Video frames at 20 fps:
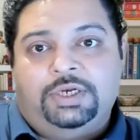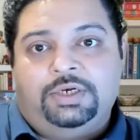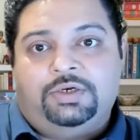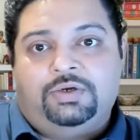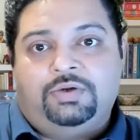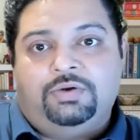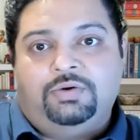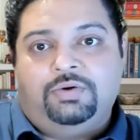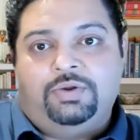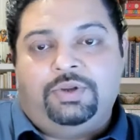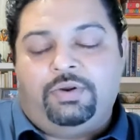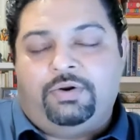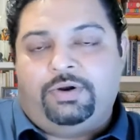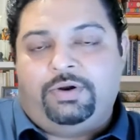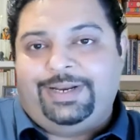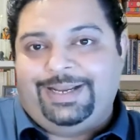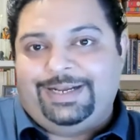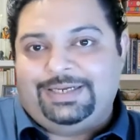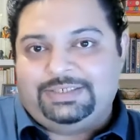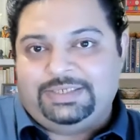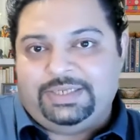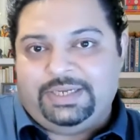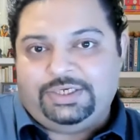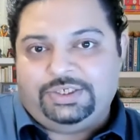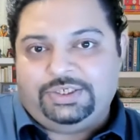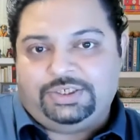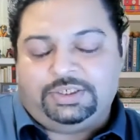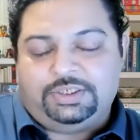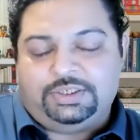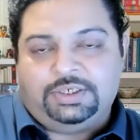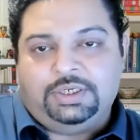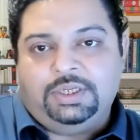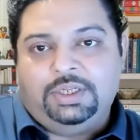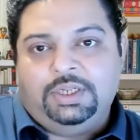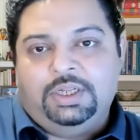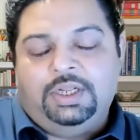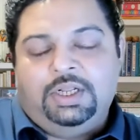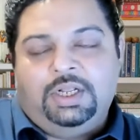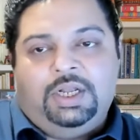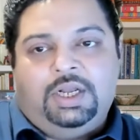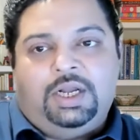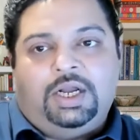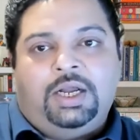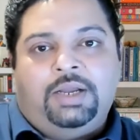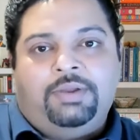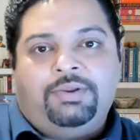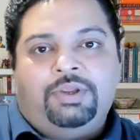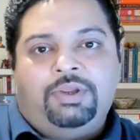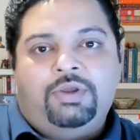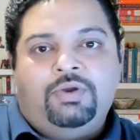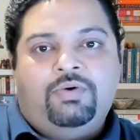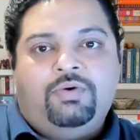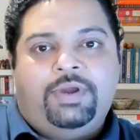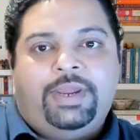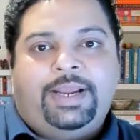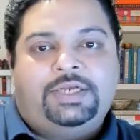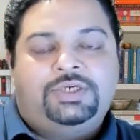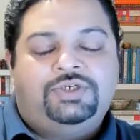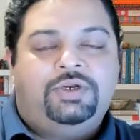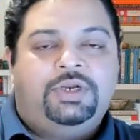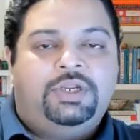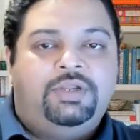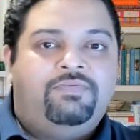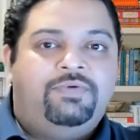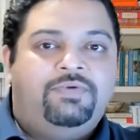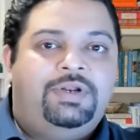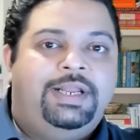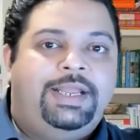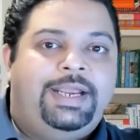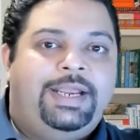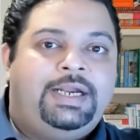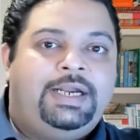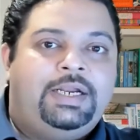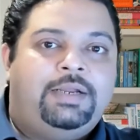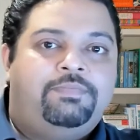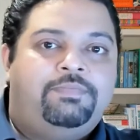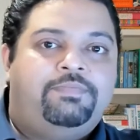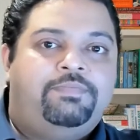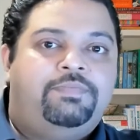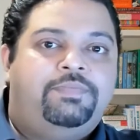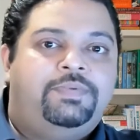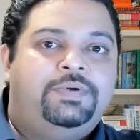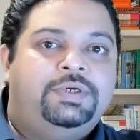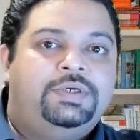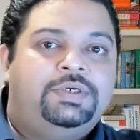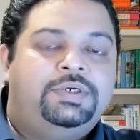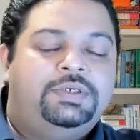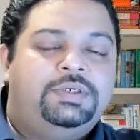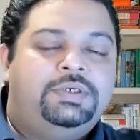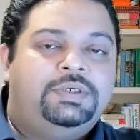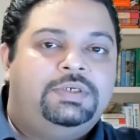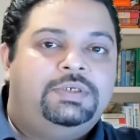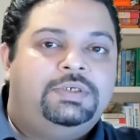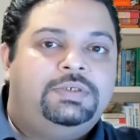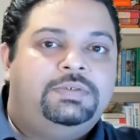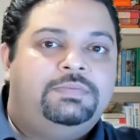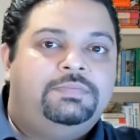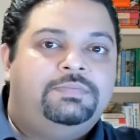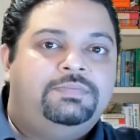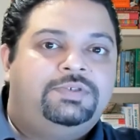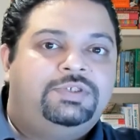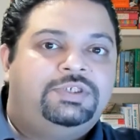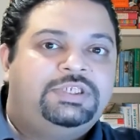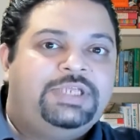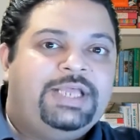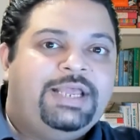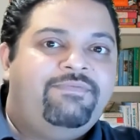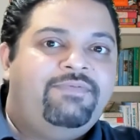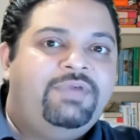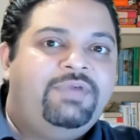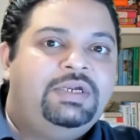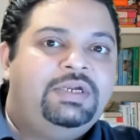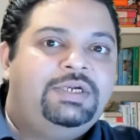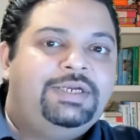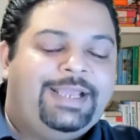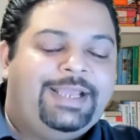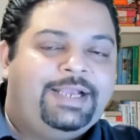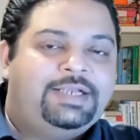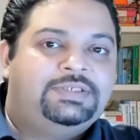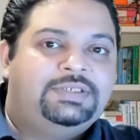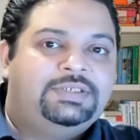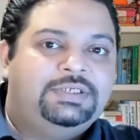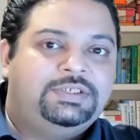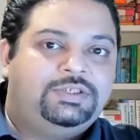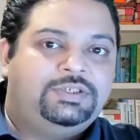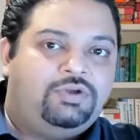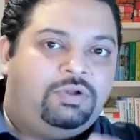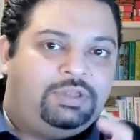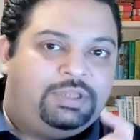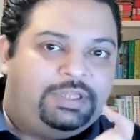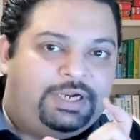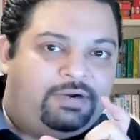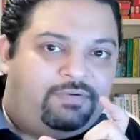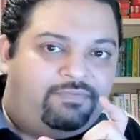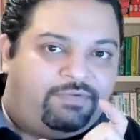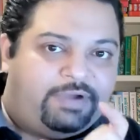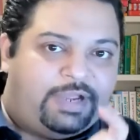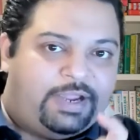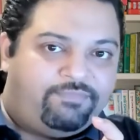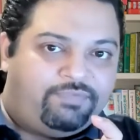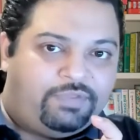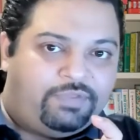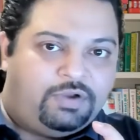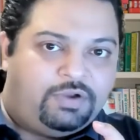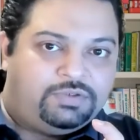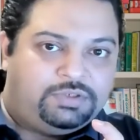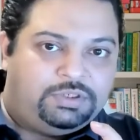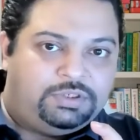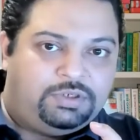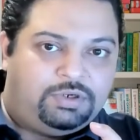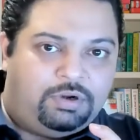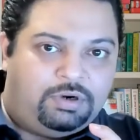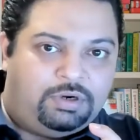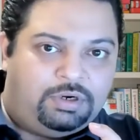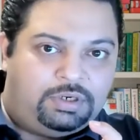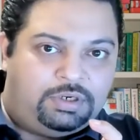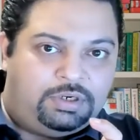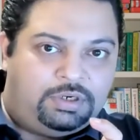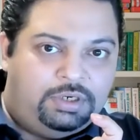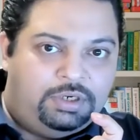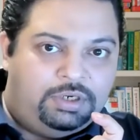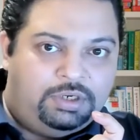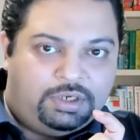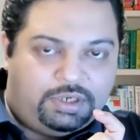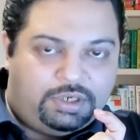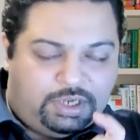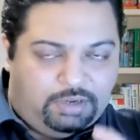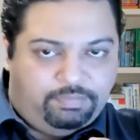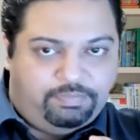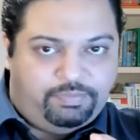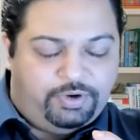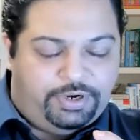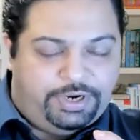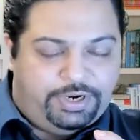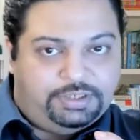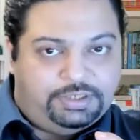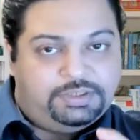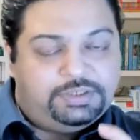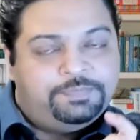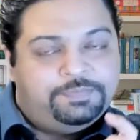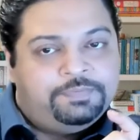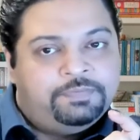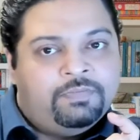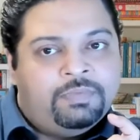into your taxation, you actually will end up saving taxes on that $5,000 component.